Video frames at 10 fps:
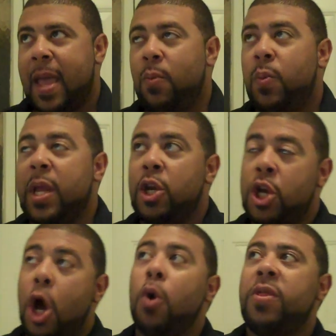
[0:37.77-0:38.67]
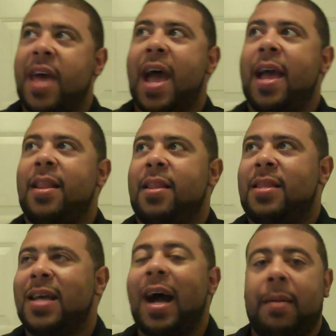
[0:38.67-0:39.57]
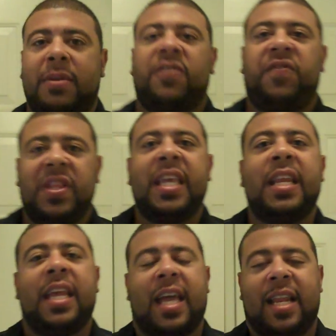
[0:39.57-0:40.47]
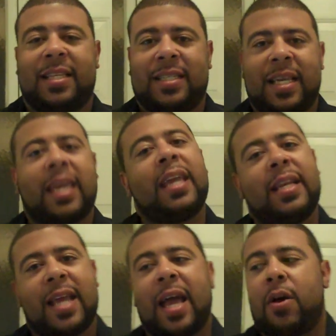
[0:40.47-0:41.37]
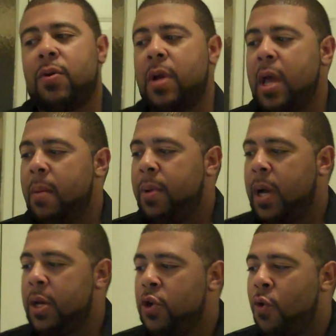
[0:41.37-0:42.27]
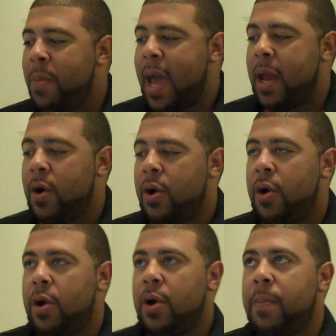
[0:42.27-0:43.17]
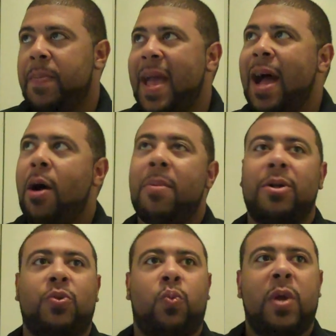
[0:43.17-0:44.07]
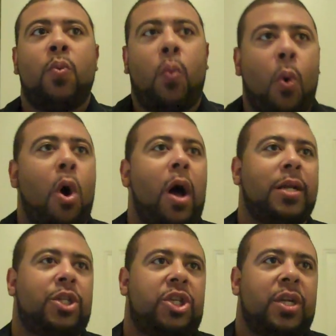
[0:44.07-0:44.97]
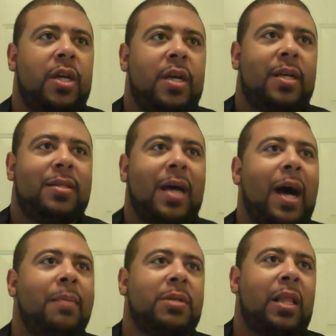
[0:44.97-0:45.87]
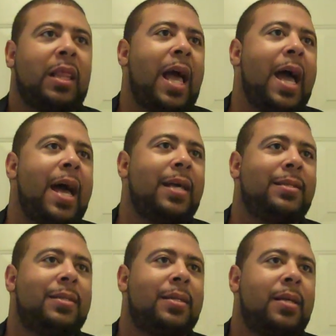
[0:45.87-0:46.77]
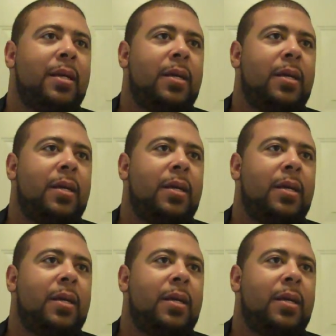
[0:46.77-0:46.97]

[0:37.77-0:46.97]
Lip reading: And we know that time is fleeting and it's ticking down, but no matter how much we want time to last,